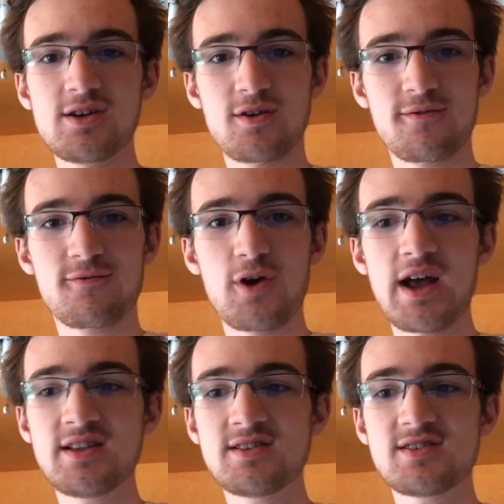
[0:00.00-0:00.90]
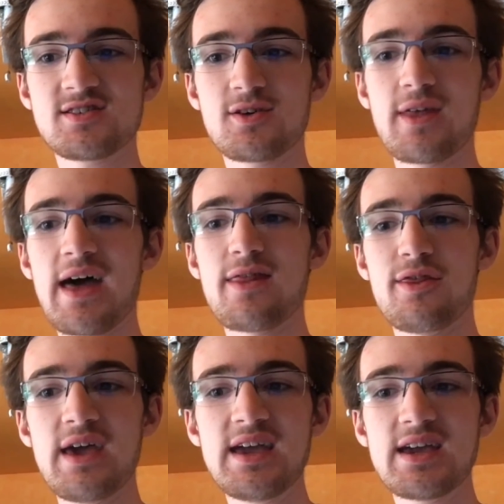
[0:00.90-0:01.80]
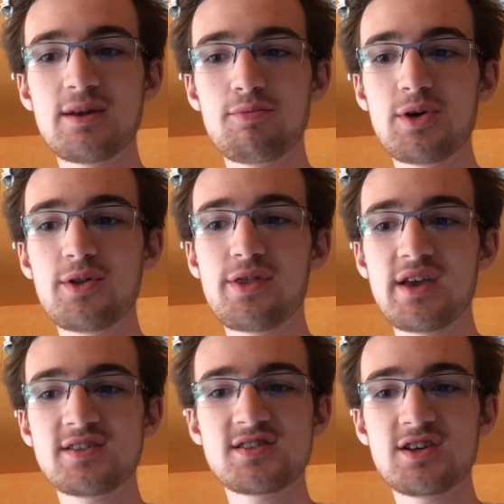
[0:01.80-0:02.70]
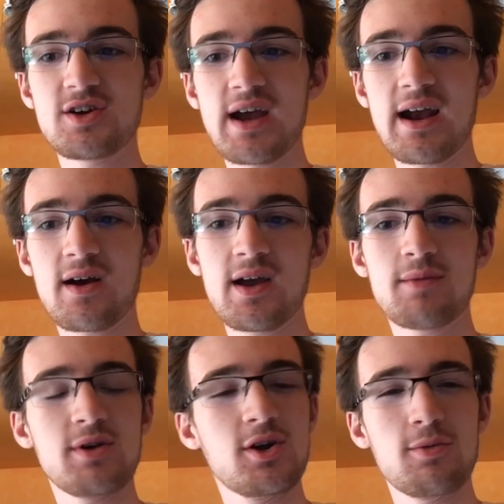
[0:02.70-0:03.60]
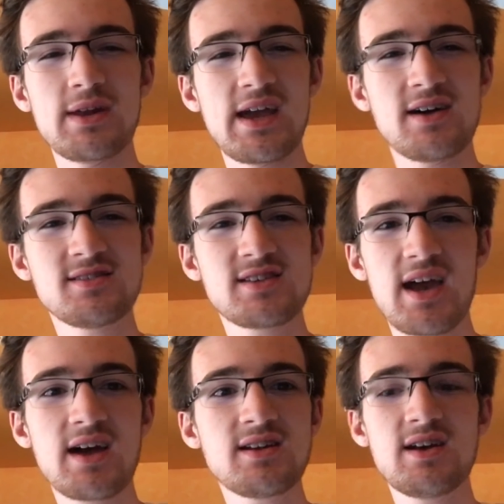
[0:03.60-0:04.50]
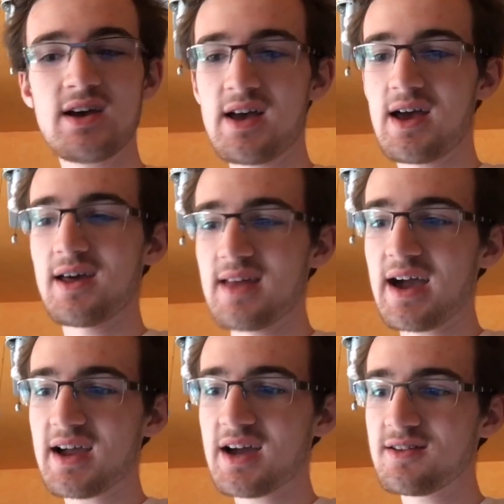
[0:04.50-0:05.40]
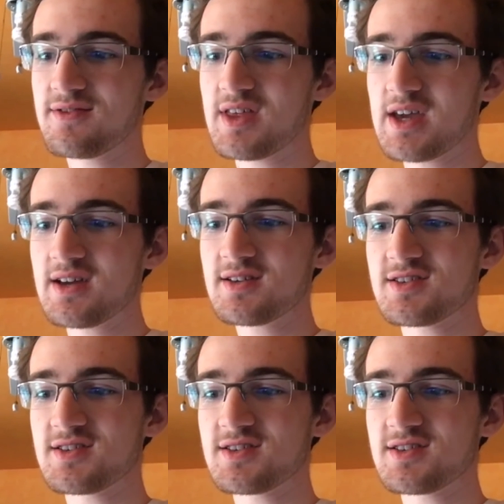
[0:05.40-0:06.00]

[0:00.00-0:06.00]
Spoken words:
your friends so that they can build things in your area but nobody else can, and that kind of thing.